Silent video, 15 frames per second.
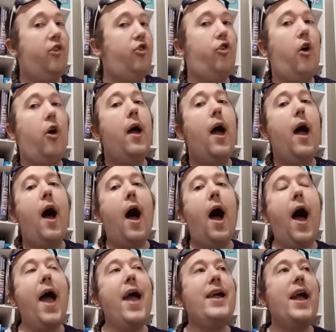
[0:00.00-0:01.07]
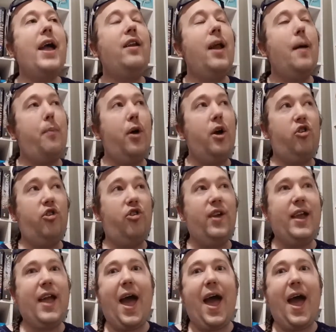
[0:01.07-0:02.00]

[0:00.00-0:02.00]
So, I ended up purchasing